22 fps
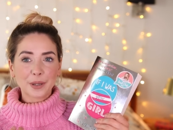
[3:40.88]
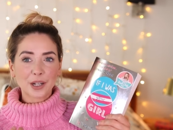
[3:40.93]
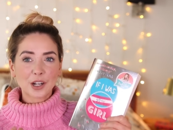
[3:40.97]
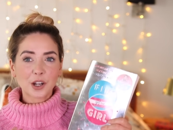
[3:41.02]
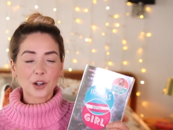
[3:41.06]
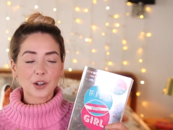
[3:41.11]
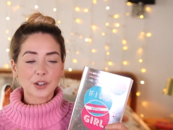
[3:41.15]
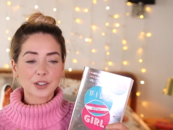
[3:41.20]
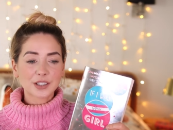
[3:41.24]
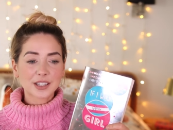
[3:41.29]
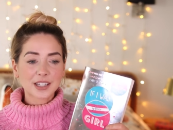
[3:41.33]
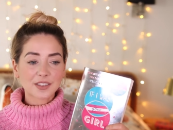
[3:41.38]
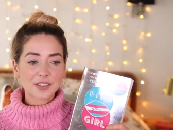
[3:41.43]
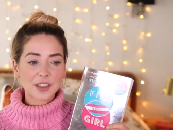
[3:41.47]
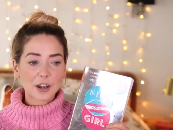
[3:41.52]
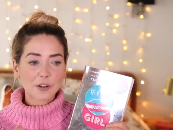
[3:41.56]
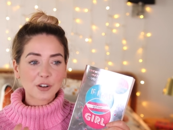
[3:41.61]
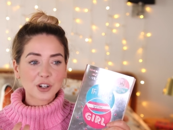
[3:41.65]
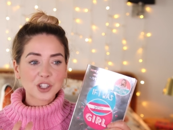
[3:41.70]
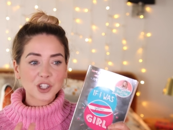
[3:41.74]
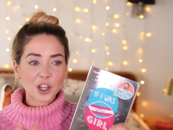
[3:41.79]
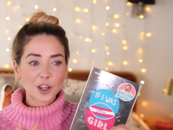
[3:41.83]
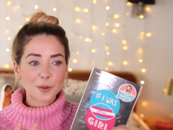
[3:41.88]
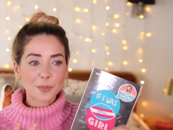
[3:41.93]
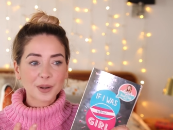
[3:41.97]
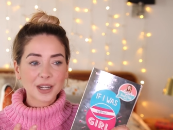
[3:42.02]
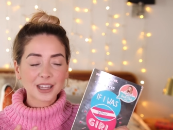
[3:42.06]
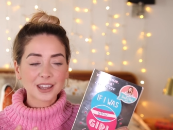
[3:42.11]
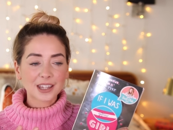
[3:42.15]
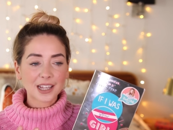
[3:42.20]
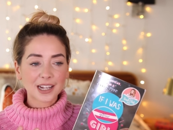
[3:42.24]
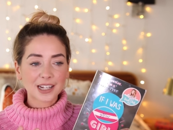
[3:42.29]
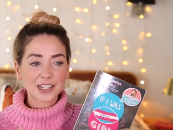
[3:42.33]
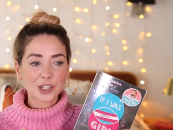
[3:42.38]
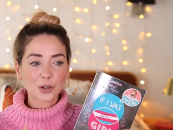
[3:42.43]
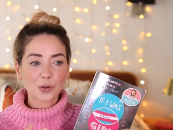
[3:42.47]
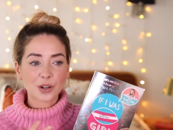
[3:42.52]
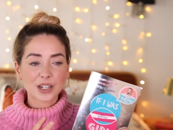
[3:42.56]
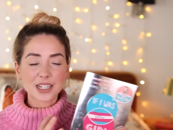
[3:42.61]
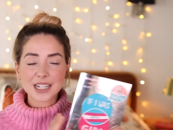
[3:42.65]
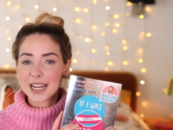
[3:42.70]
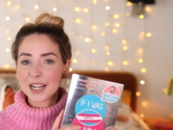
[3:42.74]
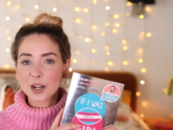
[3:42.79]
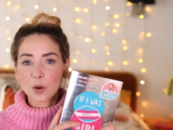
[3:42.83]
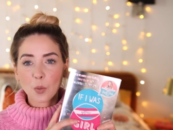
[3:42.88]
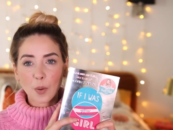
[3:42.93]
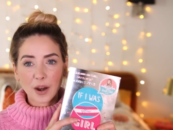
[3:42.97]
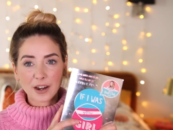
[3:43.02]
because there are so many things you can take